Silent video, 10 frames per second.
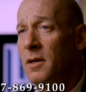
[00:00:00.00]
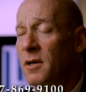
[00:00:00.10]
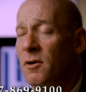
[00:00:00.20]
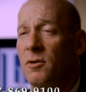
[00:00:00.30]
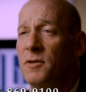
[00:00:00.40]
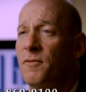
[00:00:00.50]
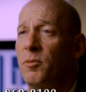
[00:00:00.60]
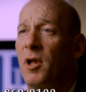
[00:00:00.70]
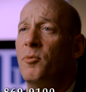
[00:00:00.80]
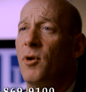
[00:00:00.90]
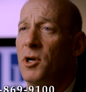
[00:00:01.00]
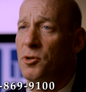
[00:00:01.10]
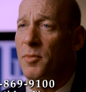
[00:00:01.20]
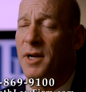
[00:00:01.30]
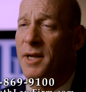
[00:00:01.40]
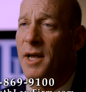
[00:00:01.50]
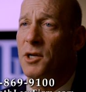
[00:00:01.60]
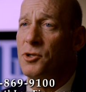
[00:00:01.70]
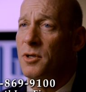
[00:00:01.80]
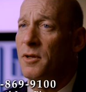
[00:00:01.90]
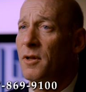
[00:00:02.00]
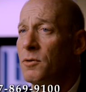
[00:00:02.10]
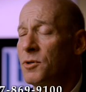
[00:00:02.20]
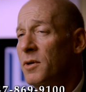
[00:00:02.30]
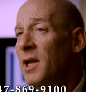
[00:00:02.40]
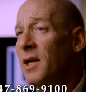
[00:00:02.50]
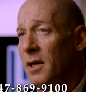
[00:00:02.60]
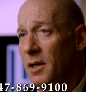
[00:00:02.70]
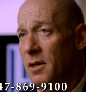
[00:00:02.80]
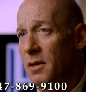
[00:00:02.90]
It occurs for blood pressure medication in those who need it.